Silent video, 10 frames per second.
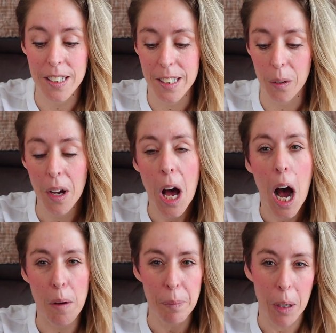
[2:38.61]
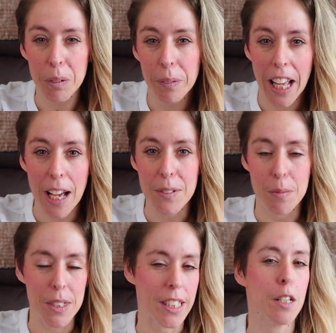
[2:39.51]
So I'll probably have
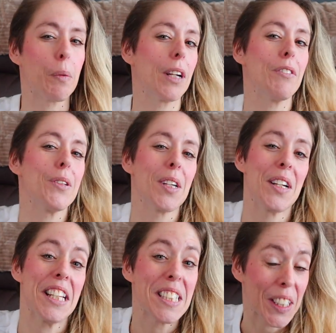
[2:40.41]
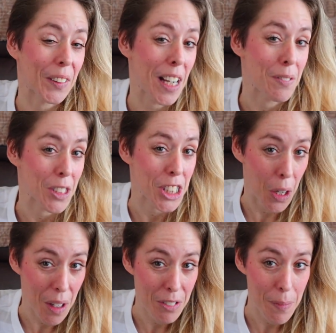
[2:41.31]
some sneak previews on Instagram to
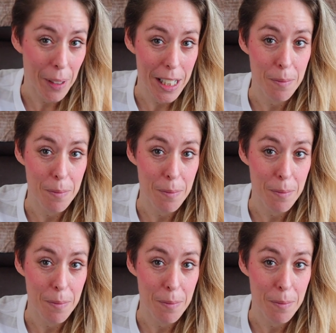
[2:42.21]
show everybody.